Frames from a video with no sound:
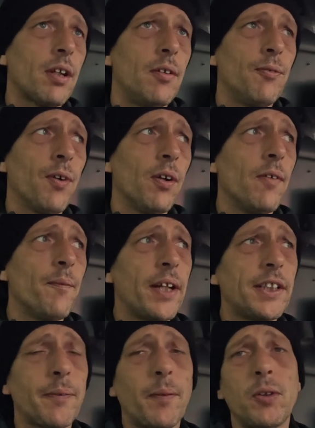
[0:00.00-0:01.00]
fruit and
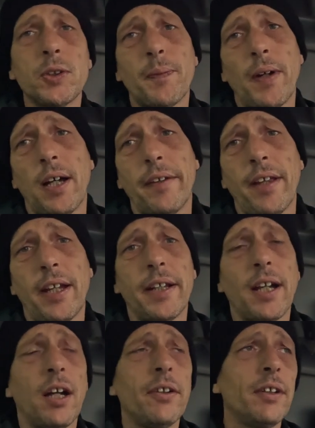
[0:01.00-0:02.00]
vegetables, but there
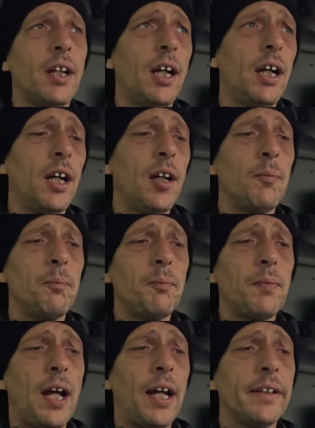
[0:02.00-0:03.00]
you go.
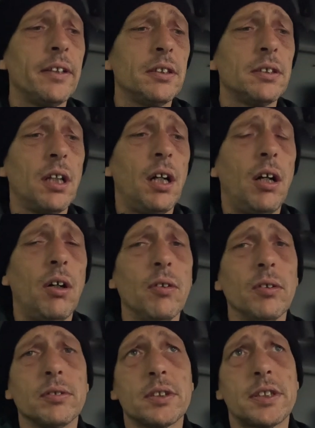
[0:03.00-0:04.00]
And
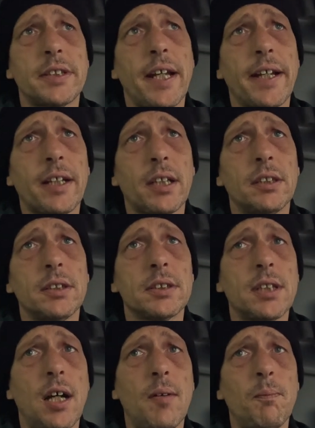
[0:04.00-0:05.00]
I'll stick
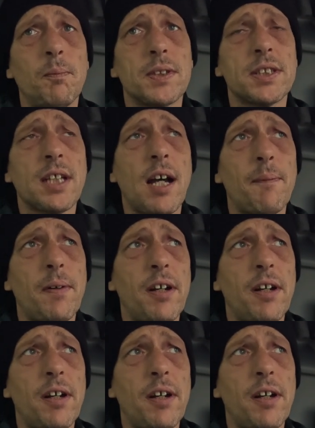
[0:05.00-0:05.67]
some stuff